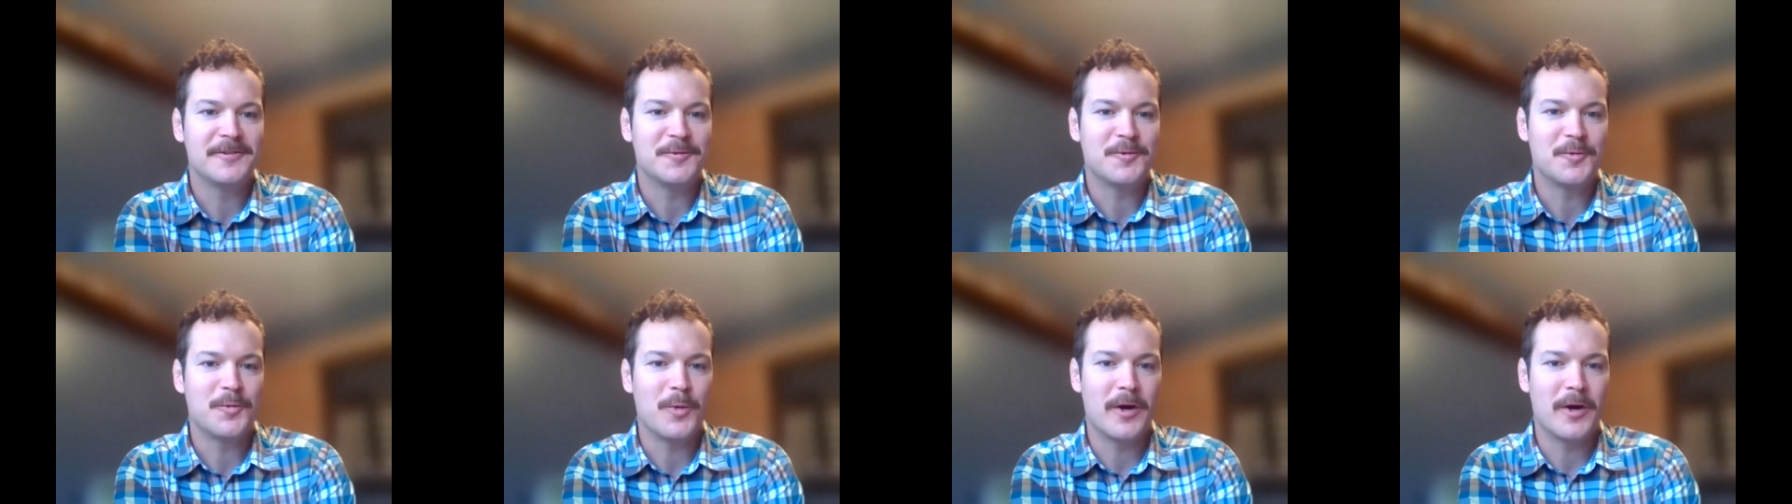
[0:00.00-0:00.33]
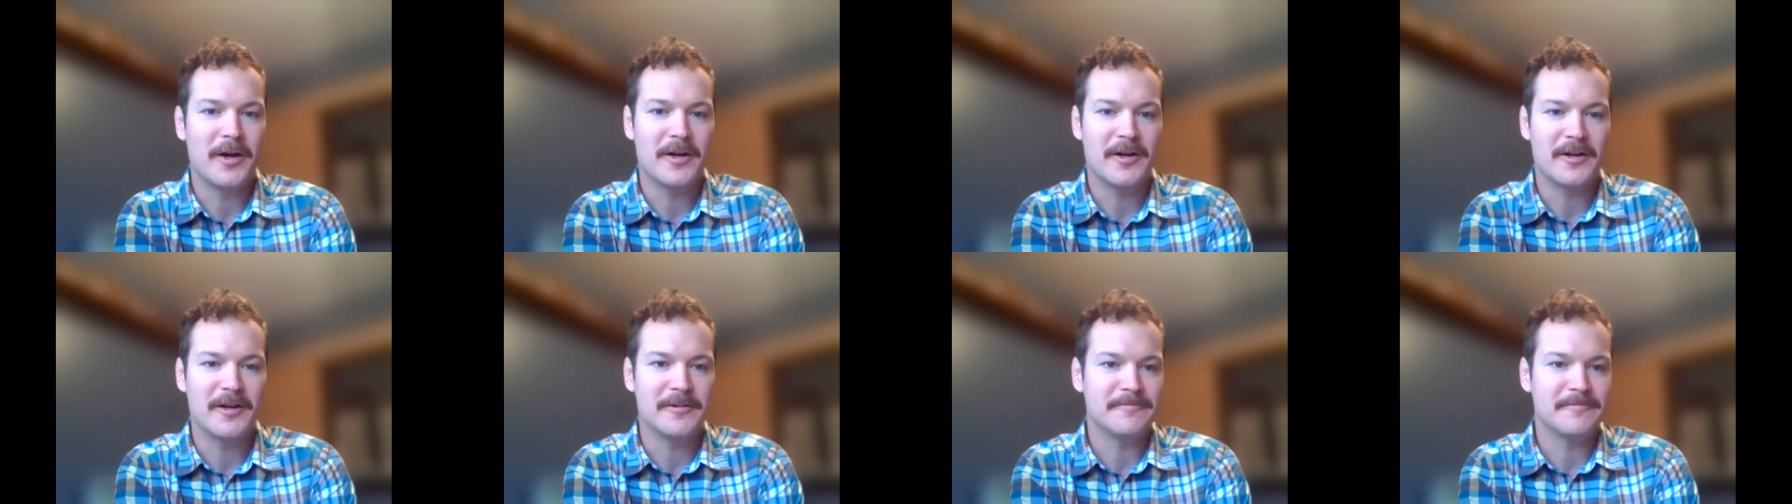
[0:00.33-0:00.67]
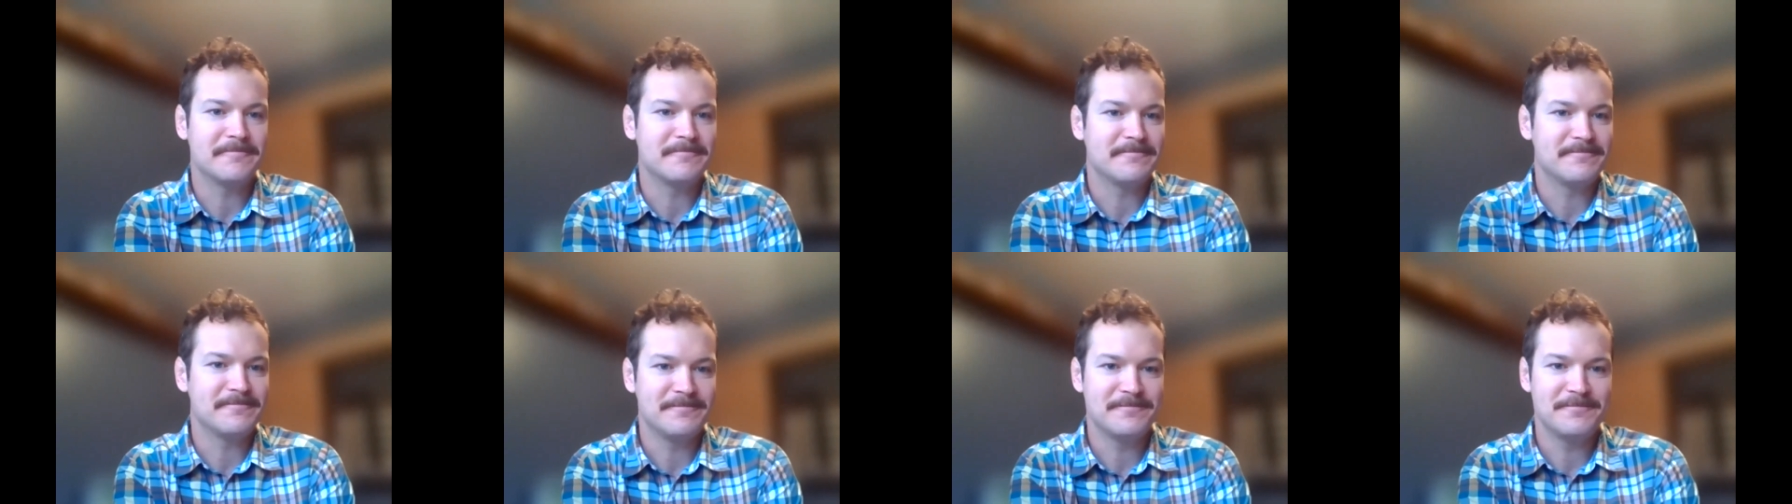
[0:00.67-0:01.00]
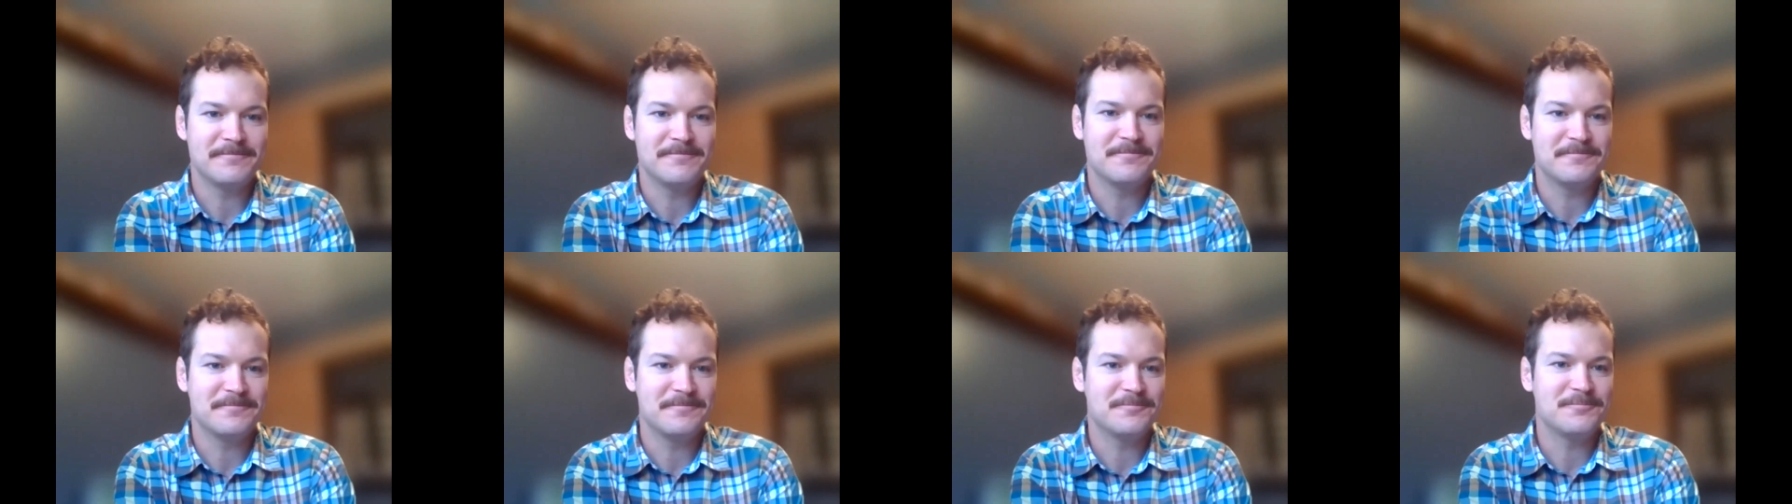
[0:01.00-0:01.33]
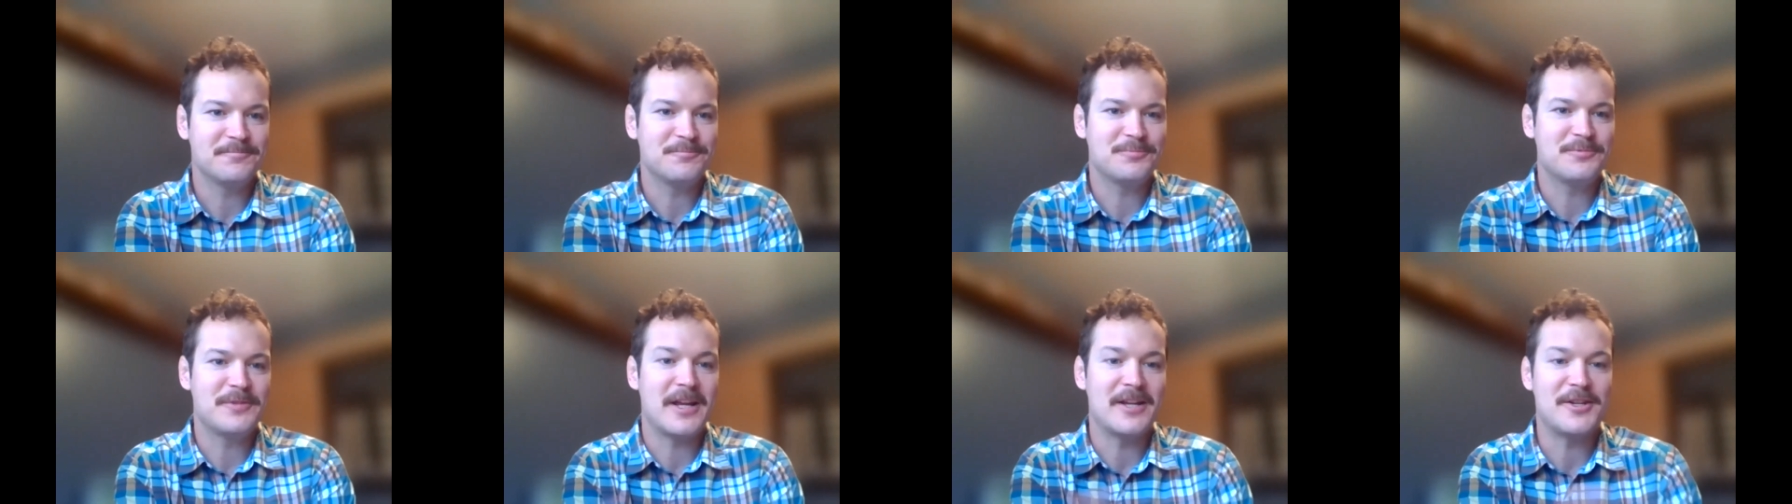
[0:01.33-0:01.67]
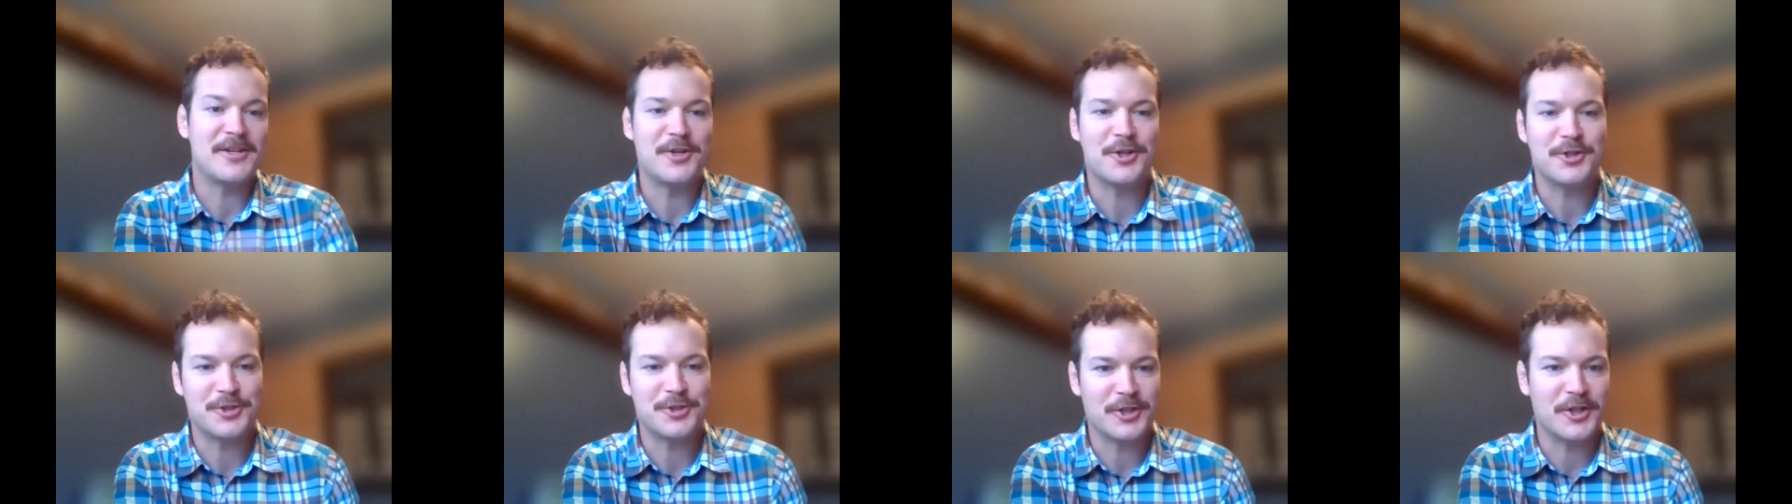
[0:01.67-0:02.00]
where
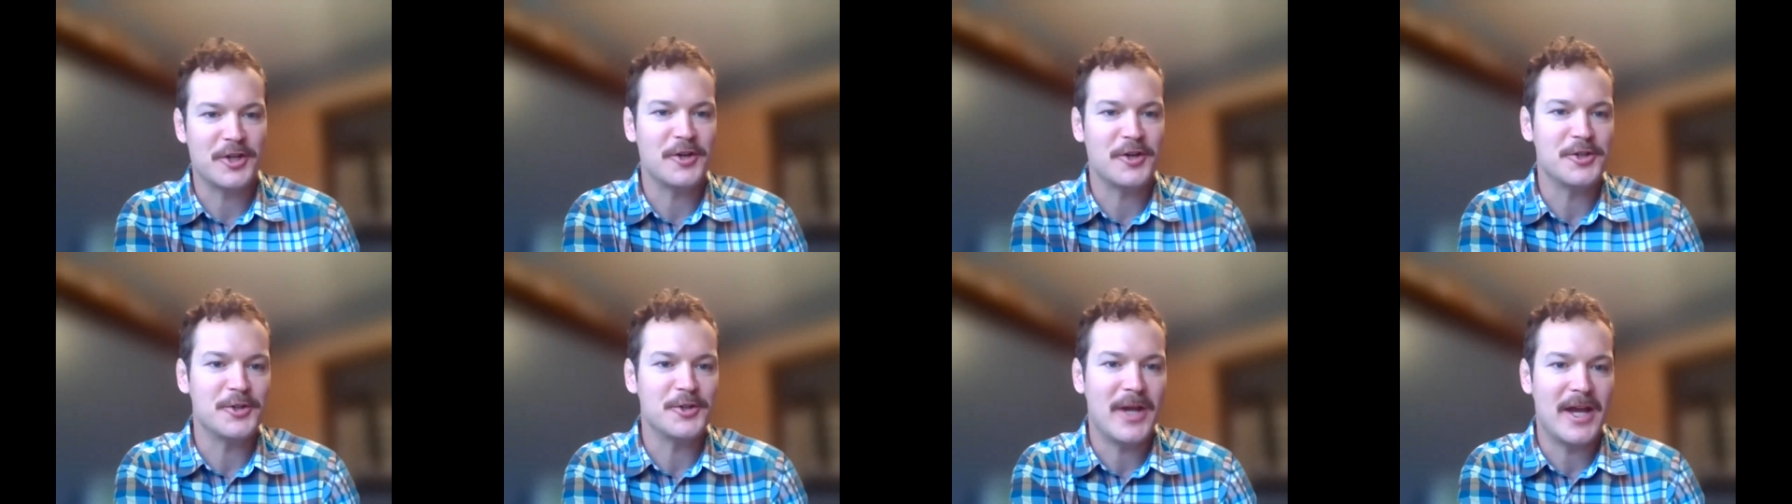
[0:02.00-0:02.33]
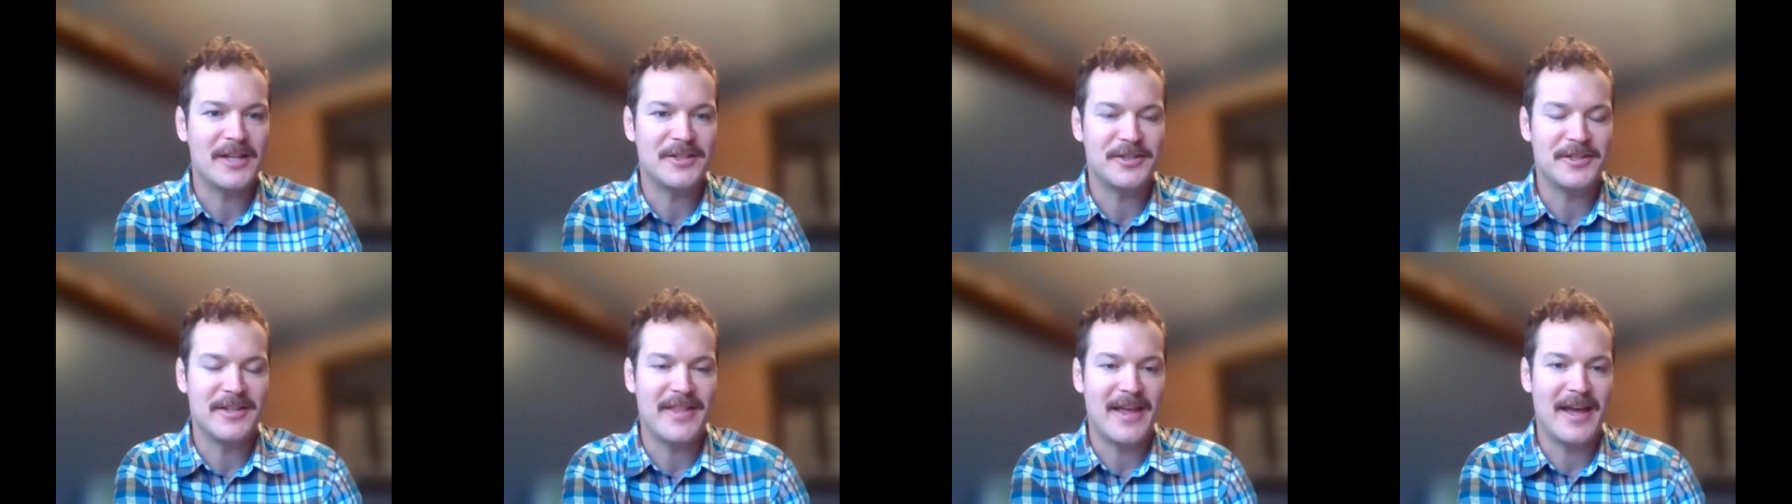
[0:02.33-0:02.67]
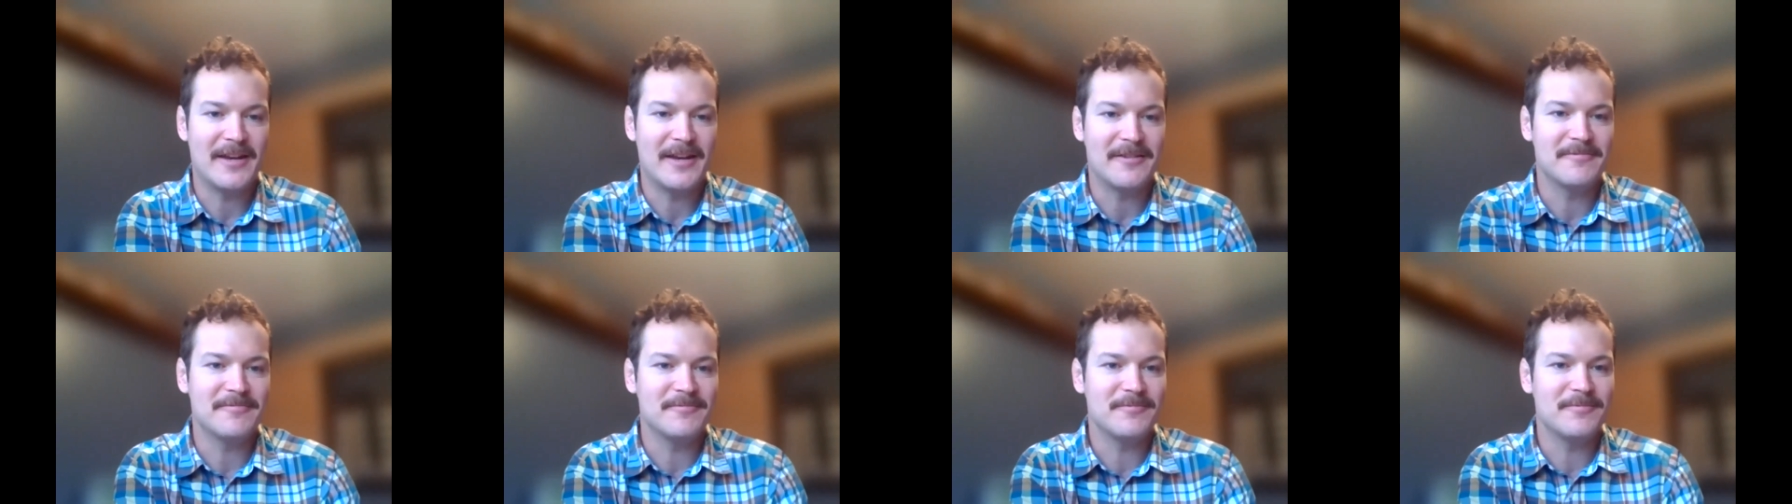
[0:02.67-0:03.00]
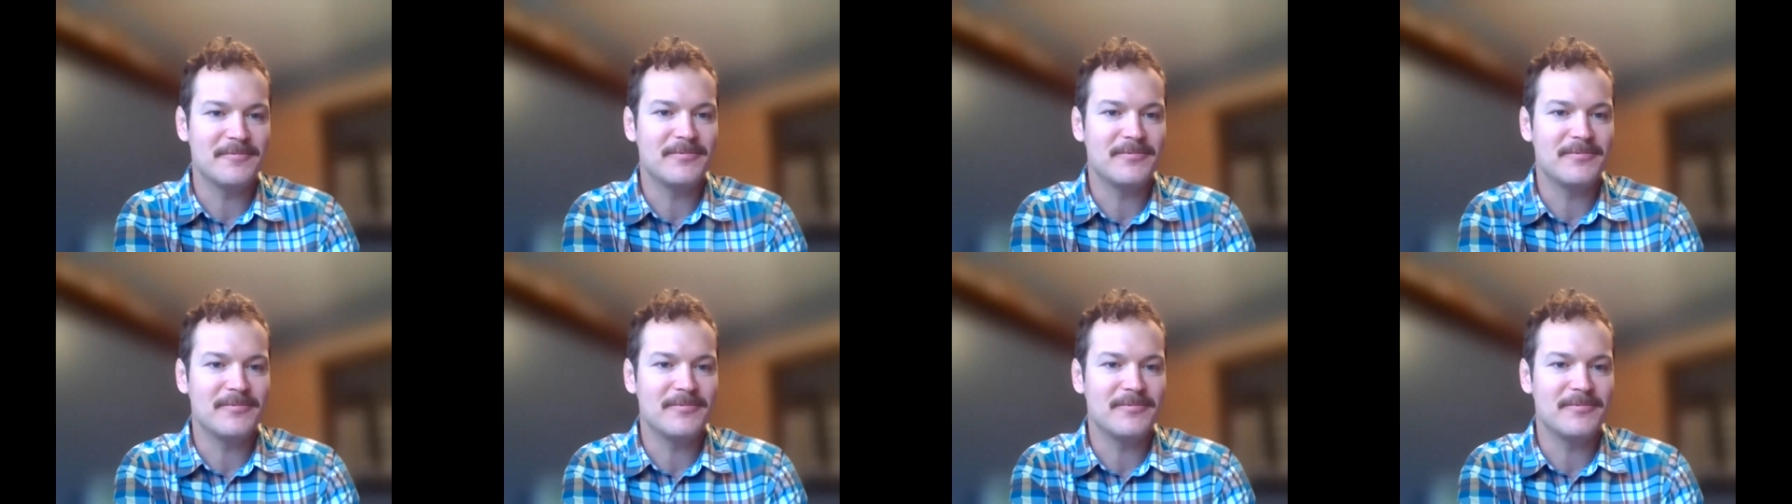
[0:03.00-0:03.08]
10 years ago you had that